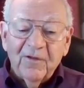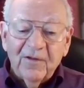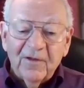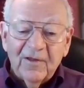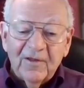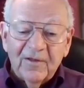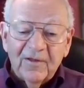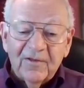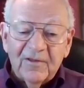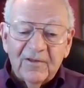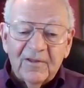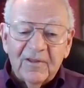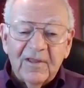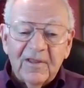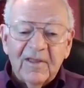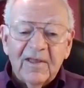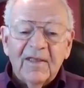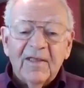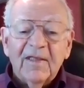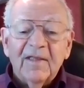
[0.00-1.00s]
fitness,
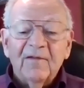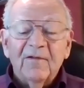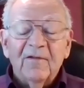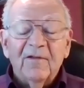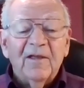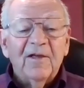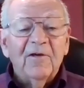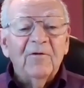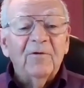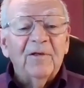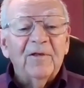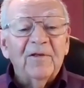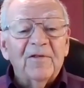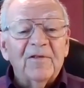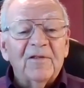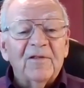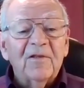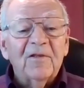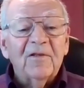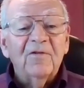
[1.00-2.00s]
there
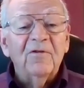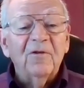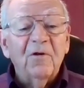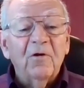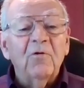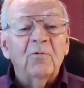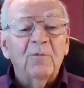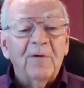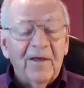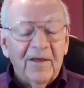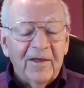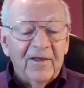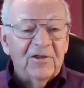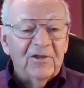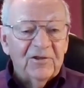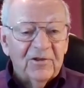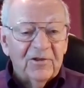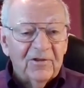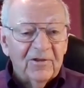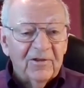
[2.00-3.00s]
is no
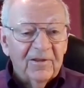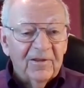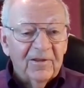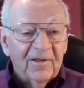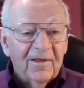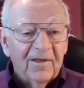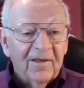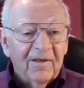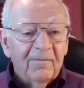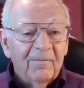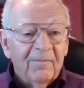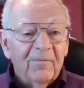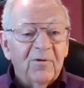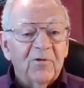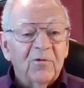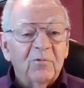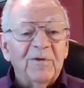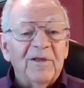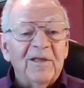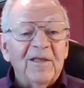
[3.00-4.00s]
relation
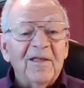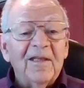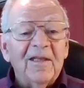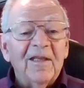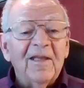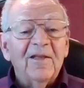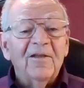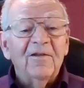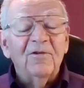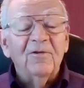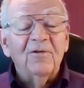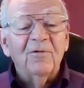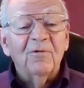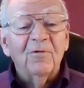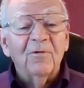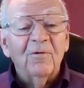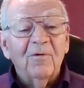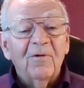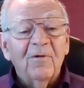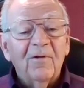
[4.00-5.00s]
between
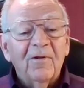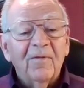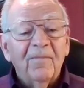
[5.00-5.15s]
your